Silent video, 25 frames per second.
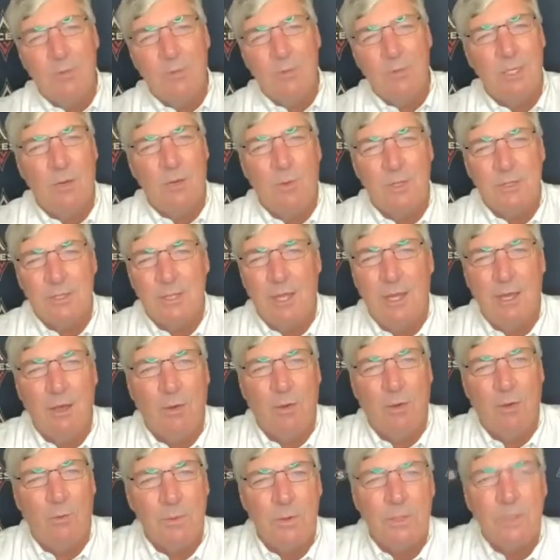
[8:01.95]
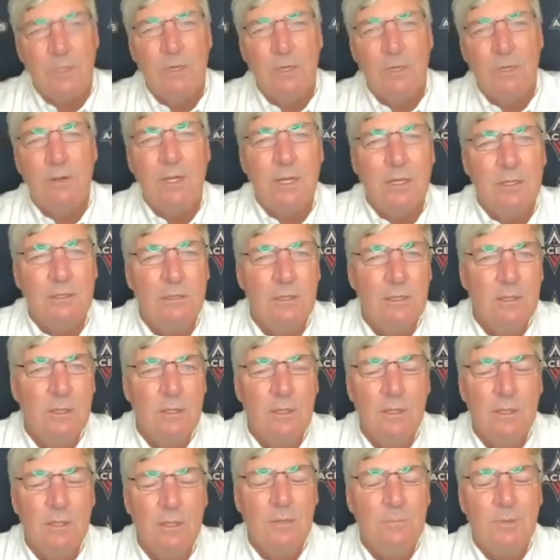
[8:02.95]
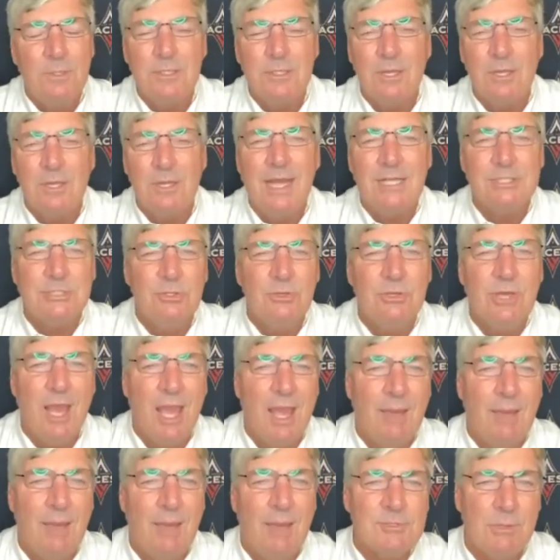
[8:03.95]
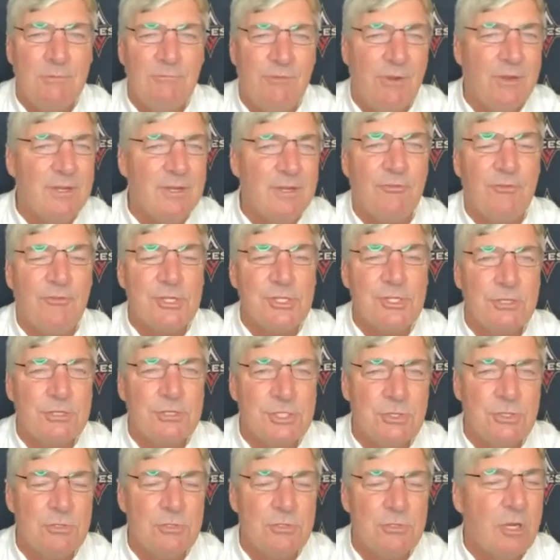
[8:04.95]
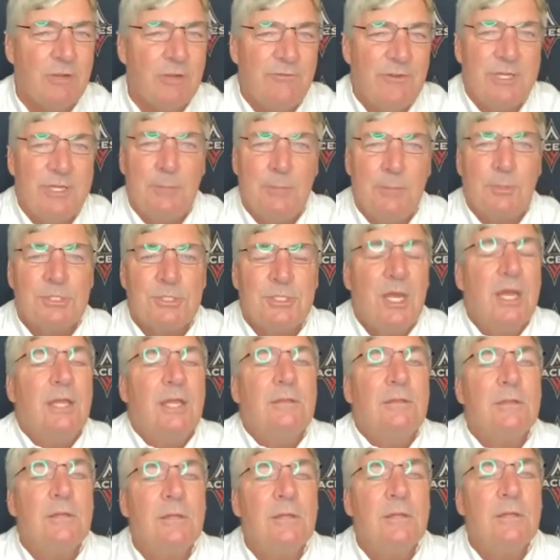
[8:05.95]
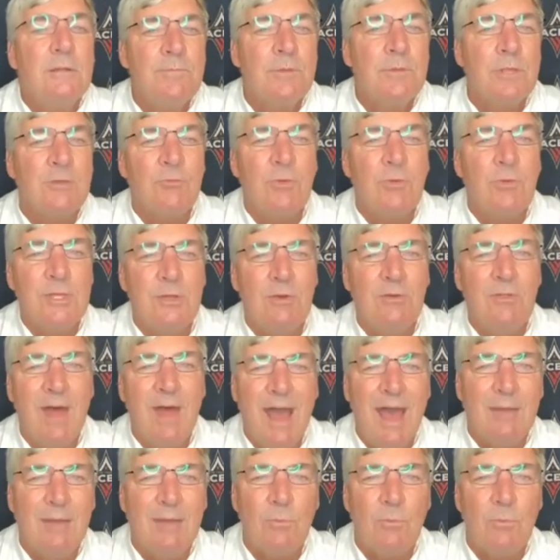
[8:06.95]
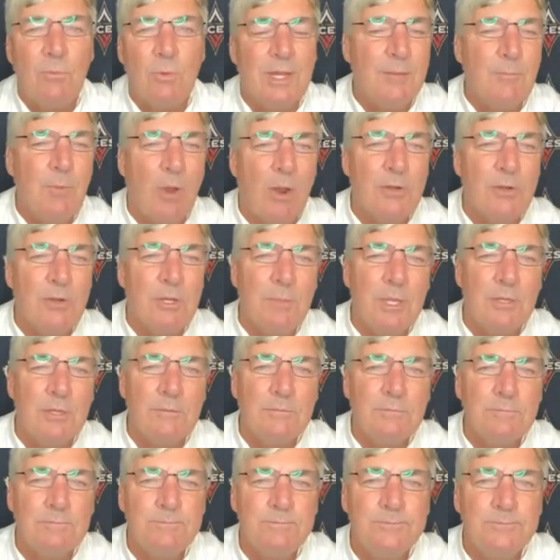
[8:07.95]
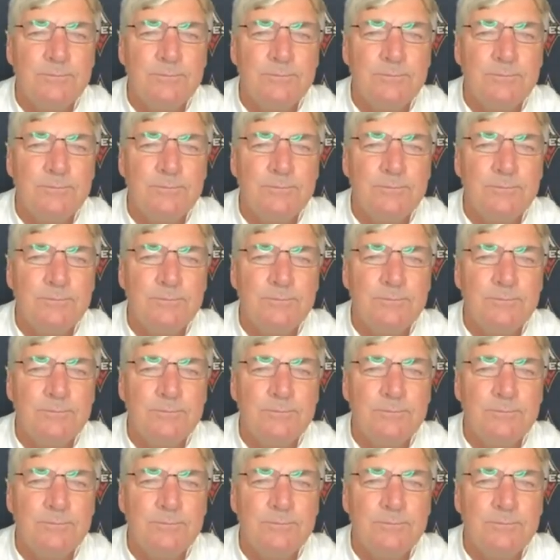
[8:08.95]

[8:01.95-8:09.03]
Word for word: We didn't know what the hell we were doing. But the last two games have been very efficient, shooting over 50%. If we do that, we're damn hard to beat.